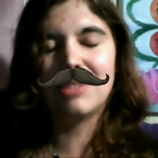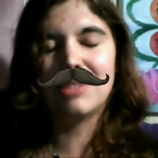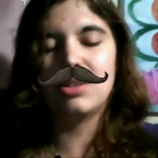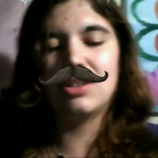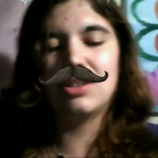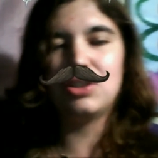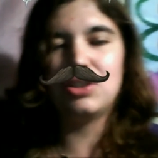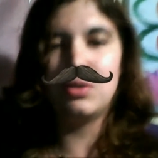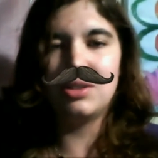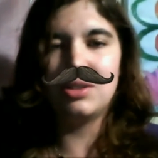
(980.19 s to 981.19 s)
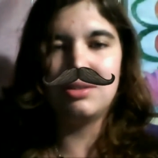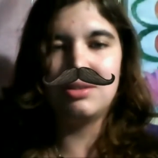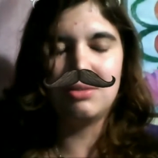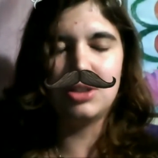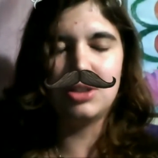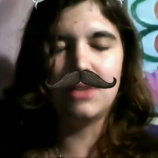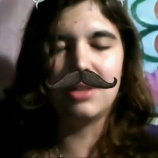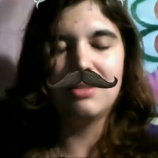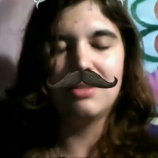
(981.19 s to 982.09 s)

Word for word: I'm going to let you go over to yourself now.